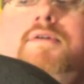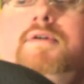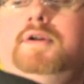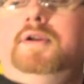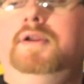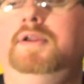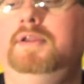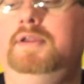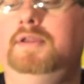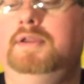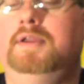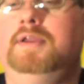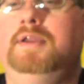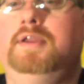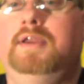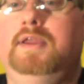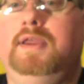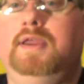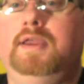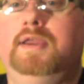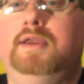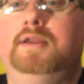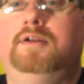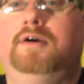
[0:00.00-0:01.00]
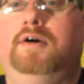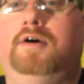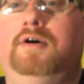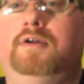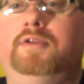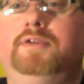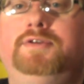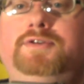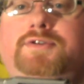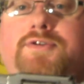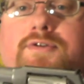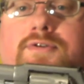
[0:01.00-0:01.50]
All right. And
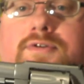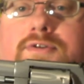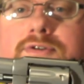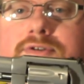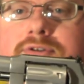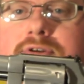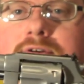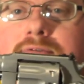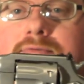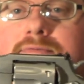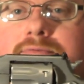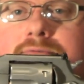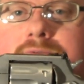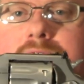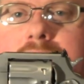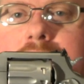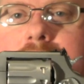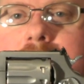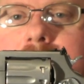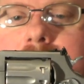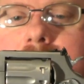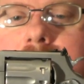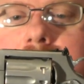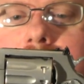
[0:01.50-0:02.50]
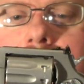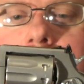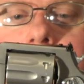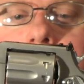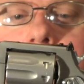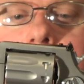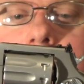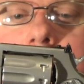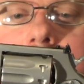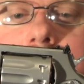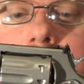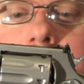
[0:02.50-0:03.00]
all the students have
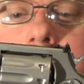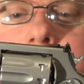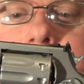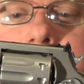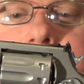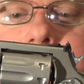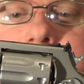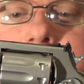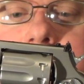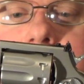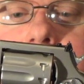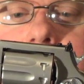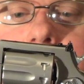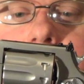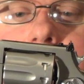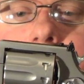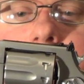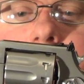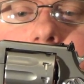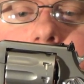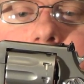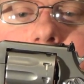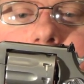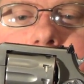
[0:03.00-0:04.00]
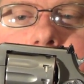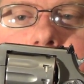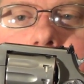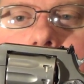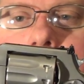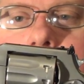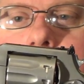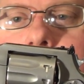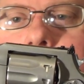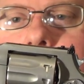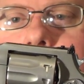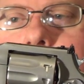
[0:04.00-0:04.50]
uh, loved this firearm thus
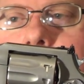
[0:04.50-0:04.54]
far.